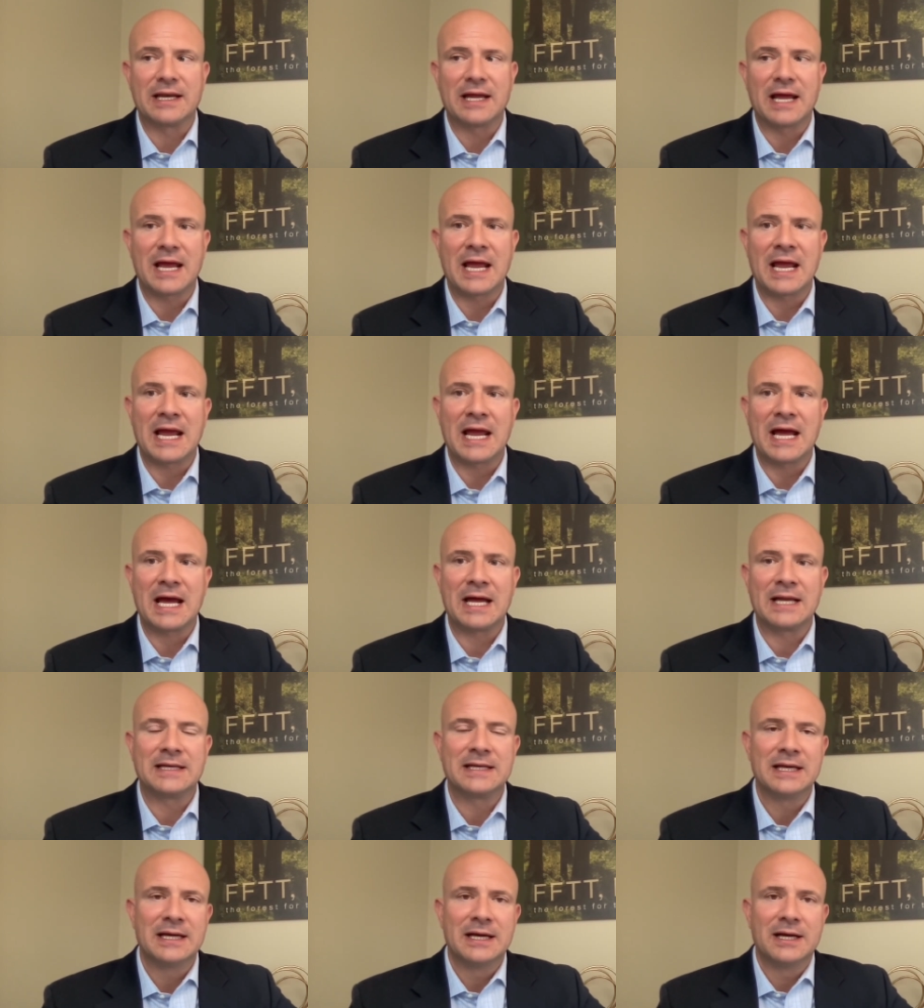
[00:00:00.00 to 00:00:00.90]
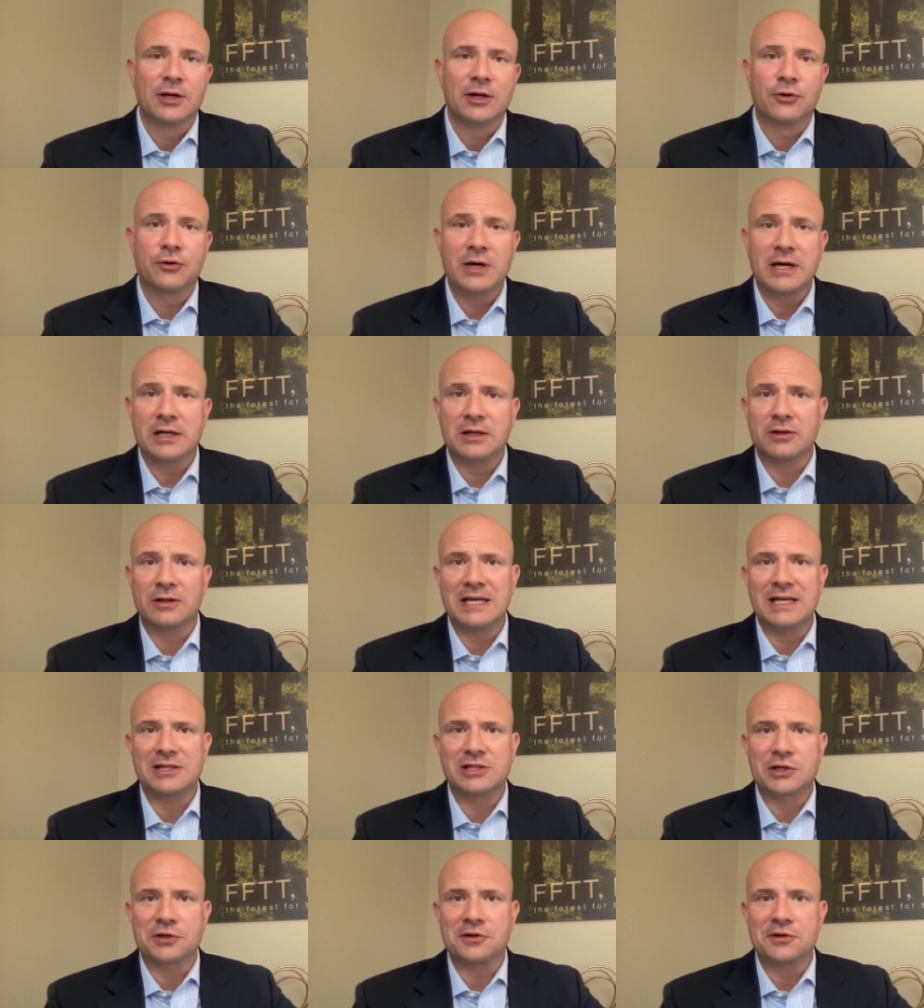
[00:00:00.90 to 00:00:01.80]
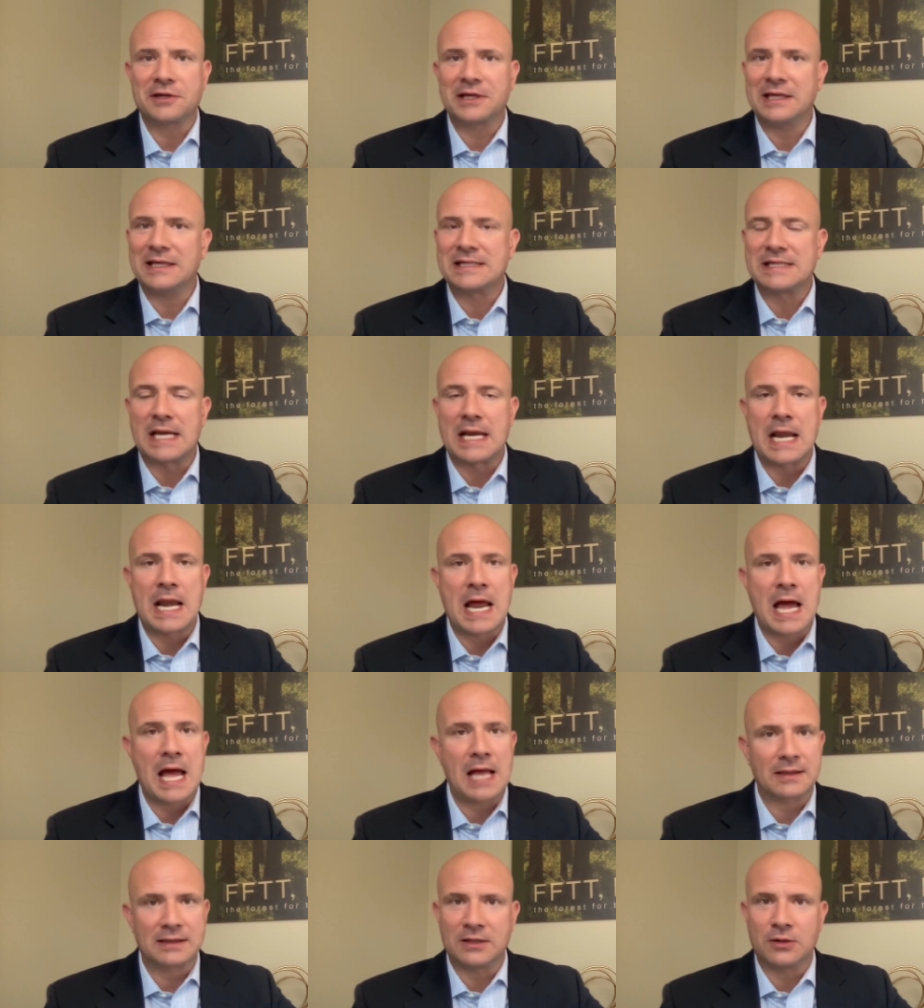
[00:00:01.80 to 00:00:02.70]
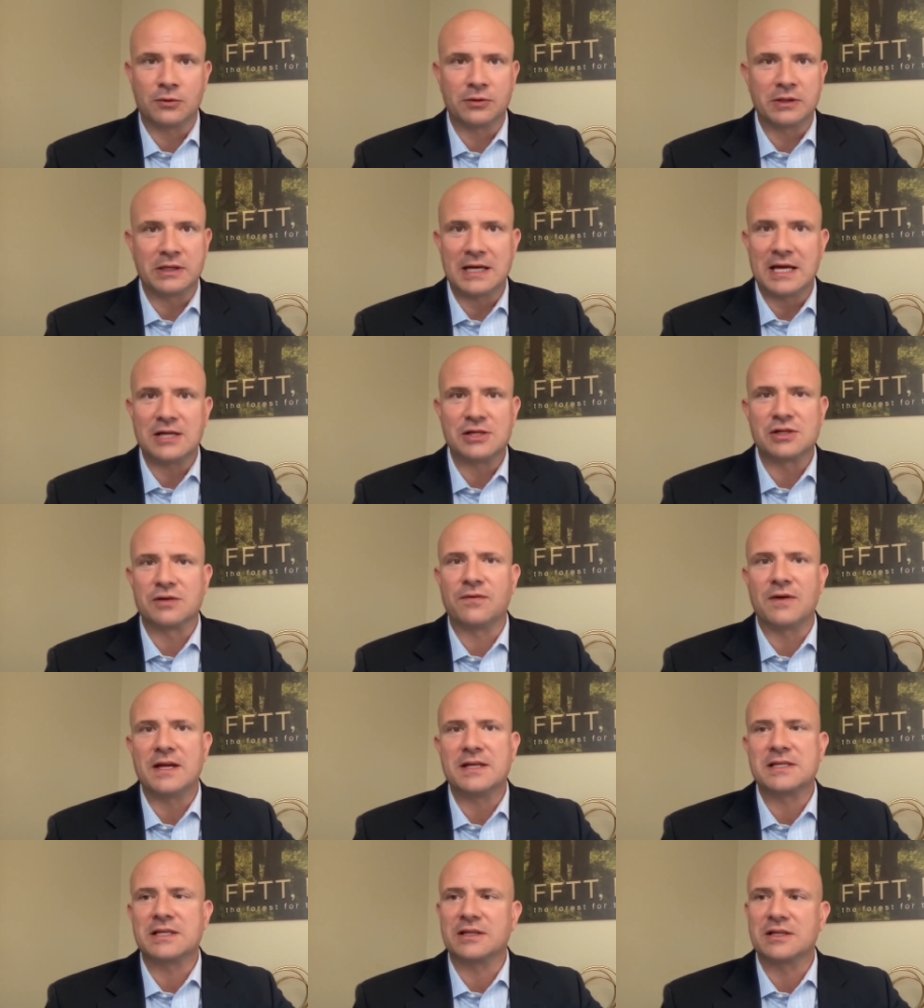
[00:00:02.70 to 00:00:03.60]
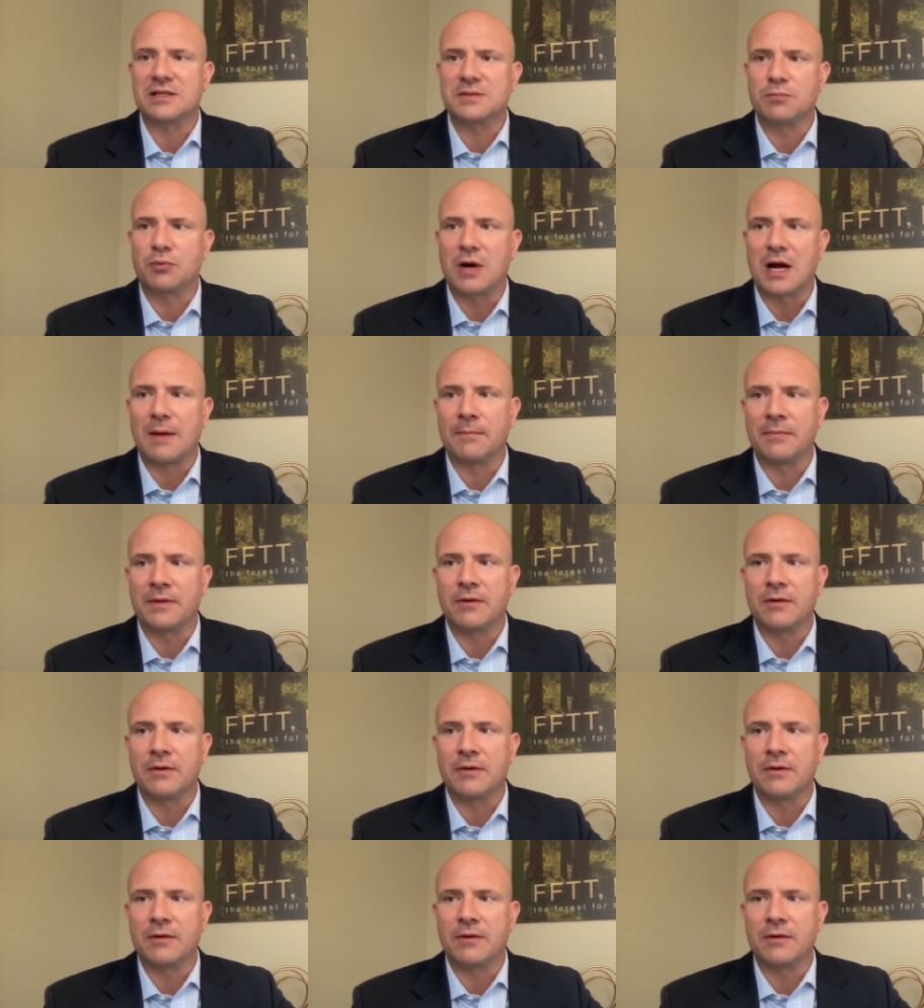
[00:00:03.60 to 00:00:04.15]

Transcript: And critically, Turkey is not the only nation facing this problem.